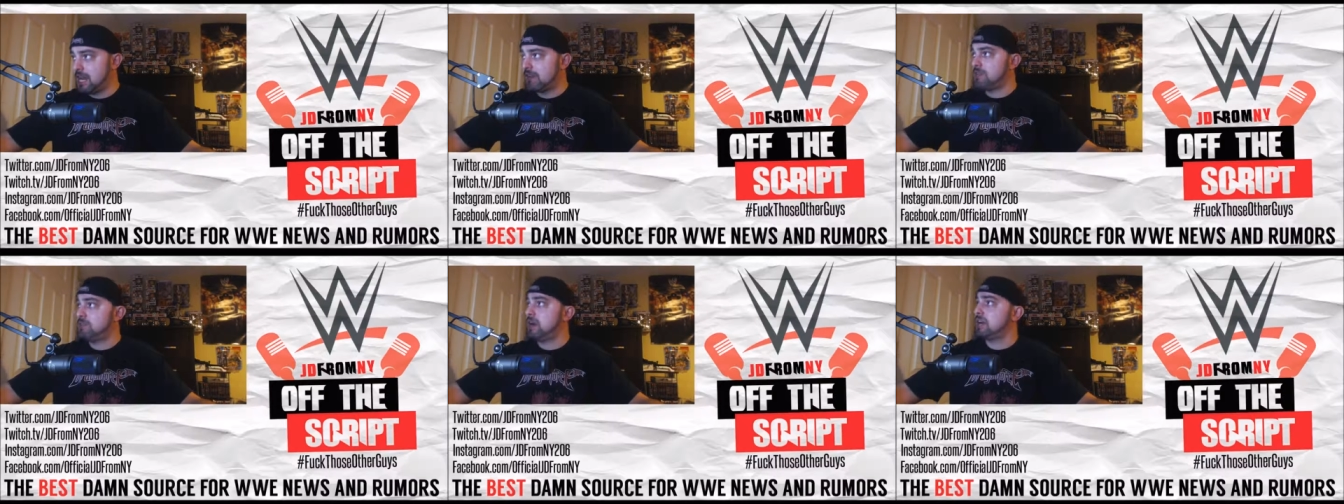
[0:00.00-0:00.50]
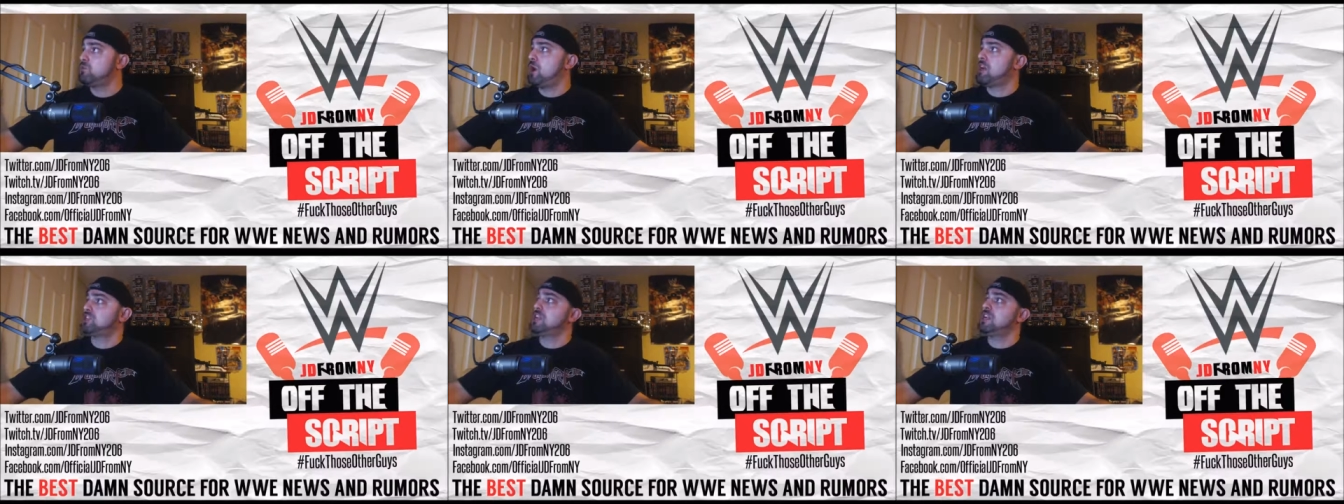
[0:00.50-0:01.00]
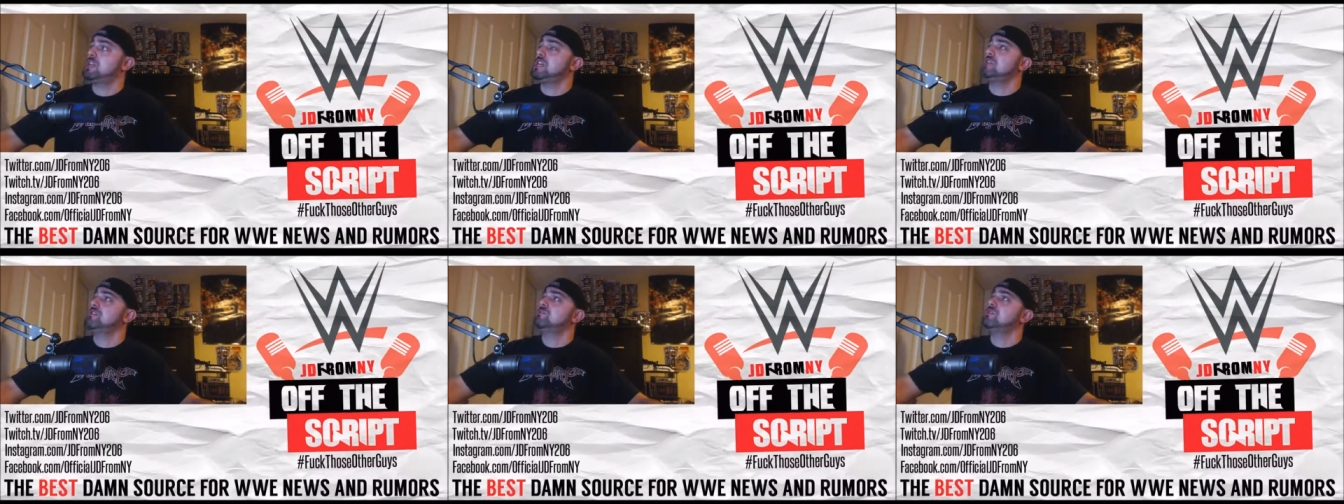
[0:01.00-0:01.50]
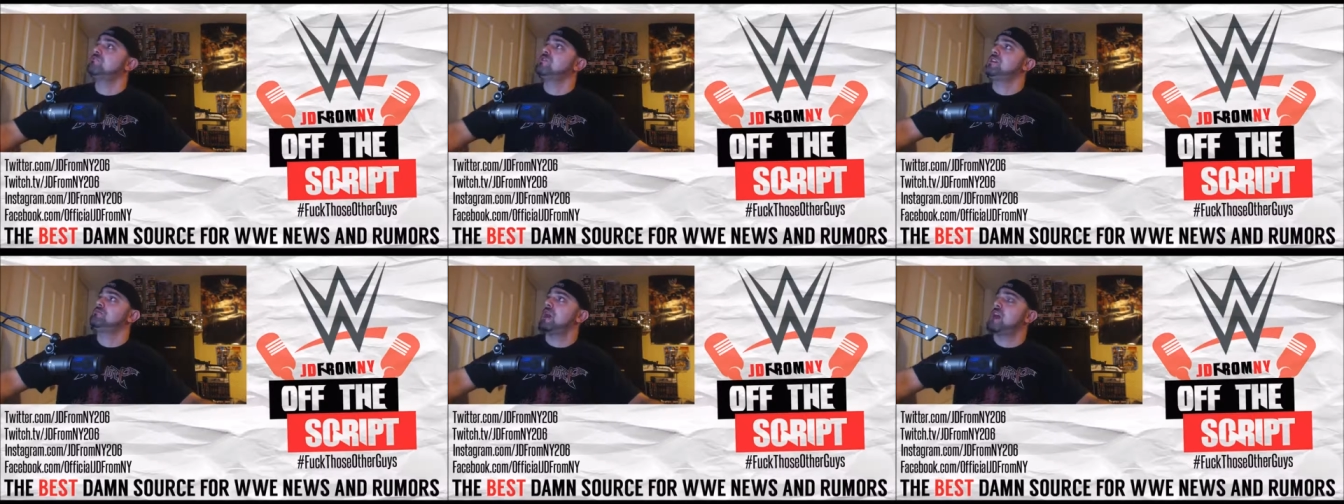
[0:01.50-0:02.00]
like everybody watching an Eva
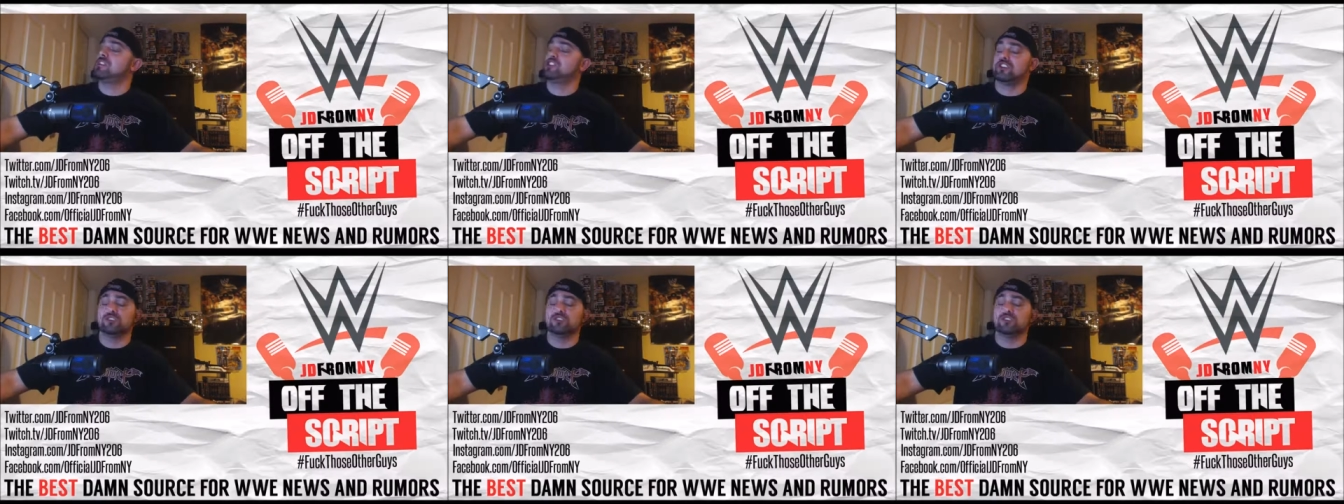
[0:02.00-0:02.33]
Marie match